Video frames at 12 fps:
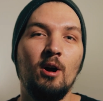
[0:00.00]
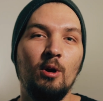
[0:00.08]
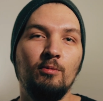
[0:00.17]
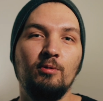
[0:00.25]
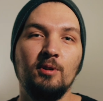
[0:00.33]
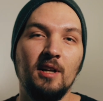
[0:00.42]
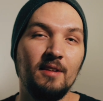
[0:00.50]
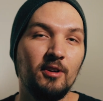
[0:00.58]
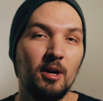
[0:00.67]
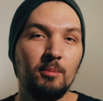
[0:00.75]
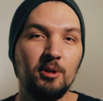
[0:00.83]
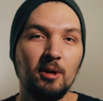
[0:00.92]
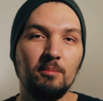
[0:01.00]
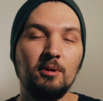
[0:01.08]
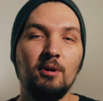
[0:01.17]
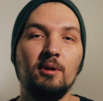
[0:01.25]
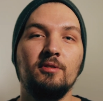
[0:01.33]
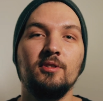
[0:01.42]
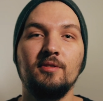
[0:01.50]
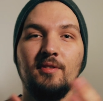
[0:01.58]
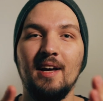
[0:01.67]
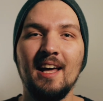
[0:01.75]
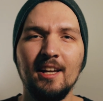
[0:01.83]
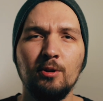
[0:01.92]
Hopefully, leave a comment down below if you
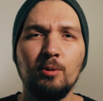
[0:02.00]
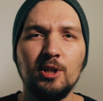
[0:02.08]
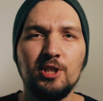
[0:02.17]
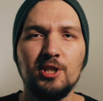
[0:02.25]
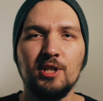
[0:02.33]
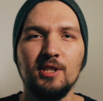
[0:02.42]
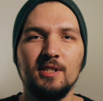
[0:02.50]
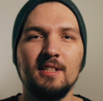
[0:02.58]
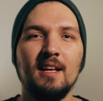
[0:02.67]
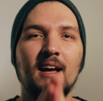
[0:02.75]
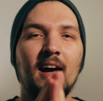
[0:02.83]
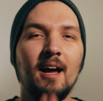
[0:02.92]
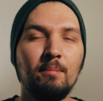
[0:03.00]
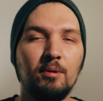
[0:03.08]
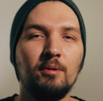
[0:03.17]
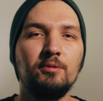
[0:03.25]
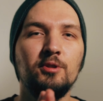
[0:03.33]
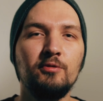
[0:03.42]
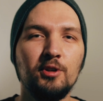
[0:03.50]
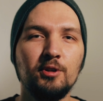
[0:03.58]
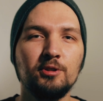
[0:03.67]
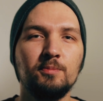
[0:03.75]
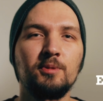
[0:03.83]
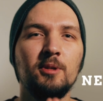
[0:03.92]
have any questions. I upload new
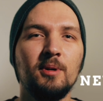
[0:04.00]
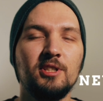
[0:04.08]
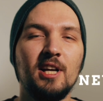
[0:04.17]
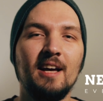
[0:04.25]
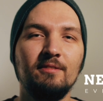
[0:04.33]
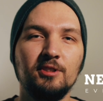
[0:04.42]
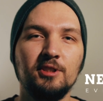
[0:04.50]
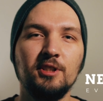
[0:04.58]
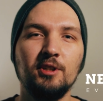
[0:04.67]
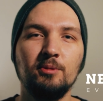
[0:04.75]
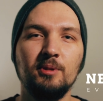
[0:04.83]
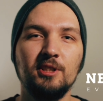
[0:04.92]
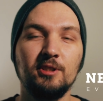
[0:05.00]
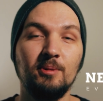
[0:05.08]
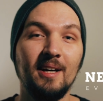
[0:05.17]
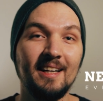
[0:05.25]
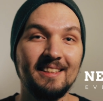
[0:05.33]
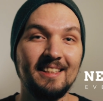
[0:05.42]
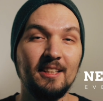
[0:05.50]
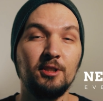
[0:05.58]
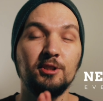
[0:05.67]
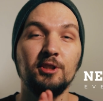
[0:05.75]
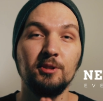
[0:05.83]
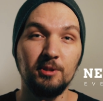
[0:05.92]
videos pretty much every single week, so like I said,
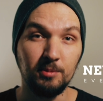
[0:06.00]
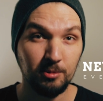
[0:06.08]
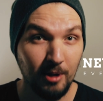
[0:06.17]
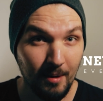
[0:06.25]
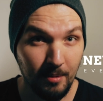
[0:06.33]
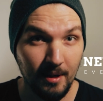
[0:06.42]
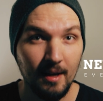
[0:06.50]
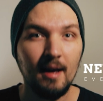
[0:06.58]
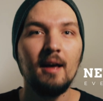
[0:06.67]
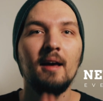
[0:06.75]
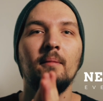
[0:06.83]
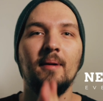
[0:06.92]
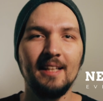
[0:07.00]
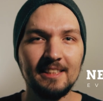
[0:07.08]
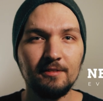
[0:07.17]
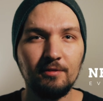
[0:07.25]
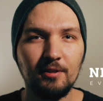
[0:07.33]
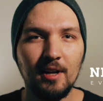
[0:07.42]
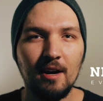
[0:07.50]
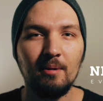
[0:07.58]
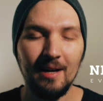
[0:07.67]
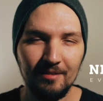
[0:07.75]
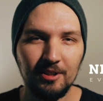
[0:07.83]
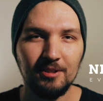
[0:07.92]
consider subscribing. But that's it for now.
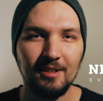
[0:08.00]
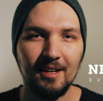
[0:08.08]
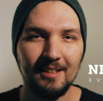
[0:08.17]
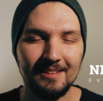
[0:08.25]
Have a good day.